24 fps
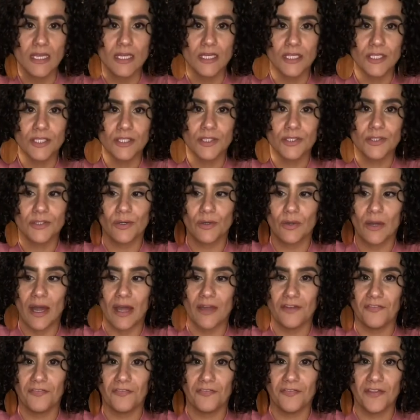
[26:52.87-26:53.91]
So I
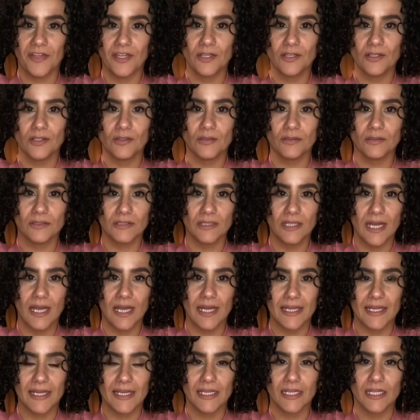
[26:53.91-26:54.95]
feel
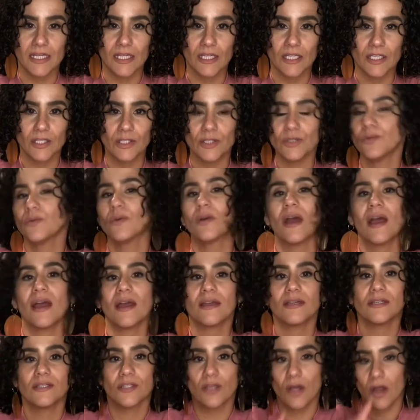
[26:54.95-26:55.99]
like you
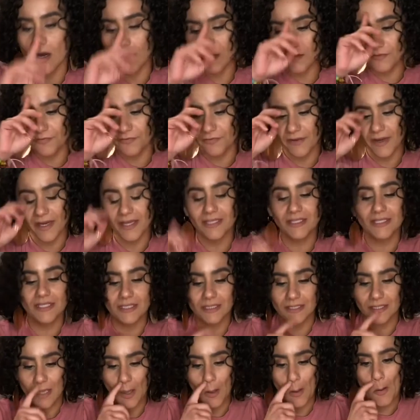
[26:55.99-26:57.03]
guys are afraid to
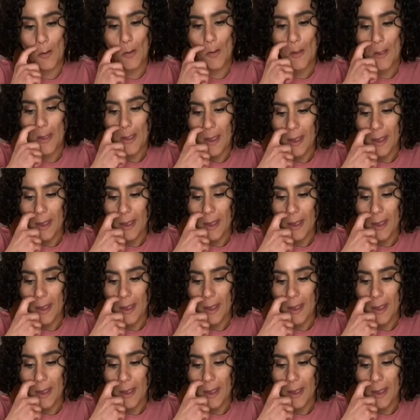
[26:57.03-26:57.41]
tell